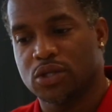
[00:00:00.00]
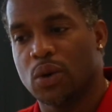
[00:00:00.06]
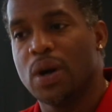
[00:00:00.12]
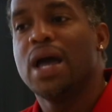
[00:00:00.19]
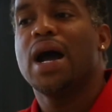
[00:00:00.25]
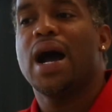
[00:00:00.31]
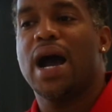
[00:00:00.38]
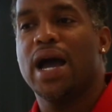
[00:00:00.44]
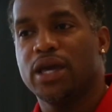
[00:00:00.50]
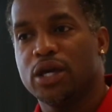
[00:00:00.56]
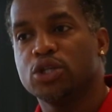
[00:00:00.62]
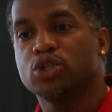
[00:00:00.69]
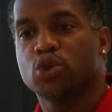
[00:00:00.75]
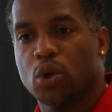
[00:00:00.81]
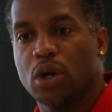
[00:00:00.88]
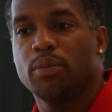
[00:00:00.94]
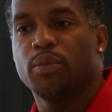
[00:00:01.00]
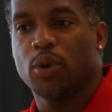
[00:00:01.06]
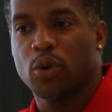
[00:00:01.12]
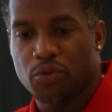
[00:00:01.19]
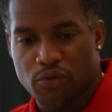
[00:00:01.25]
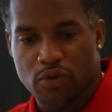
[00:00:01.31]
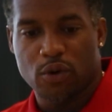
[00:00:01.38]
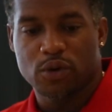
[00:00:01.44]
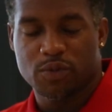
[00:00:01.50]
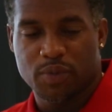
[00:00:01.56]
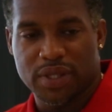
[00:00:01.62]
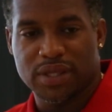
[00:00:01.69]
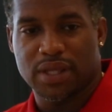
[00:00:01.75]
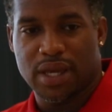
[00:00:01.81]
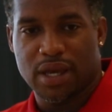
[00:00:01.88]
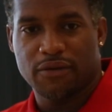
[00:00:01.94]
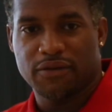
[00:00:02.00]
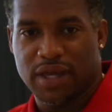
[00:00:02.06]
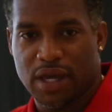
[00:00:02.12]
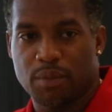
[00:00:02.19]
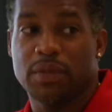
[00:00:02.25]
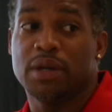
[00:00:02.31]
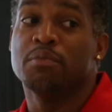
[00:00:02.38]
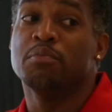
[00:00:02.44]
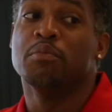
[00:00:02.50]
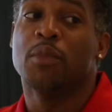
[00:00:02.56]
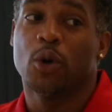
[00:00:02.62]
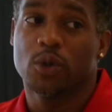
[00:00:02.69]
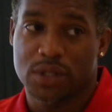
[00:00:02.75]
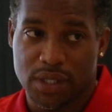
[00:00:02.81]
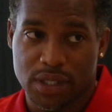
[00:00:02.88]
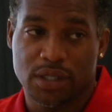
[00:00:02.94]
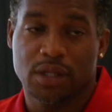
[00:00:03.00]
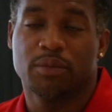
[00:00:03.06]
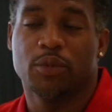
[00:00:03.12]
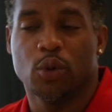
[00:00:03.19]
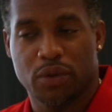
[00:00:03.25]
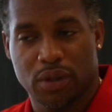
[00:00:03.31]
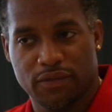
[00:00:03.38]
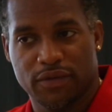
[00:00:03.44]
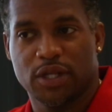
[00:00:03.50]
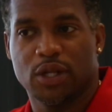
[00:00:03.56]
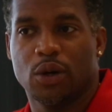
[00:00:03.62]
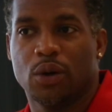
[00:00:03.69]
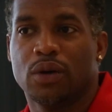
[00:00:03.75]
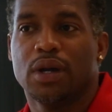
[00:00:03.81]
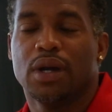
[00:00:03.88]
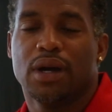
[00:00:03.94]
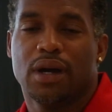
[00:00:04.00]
So I enjoy both roles, but they have kept me mostly in the booth, even though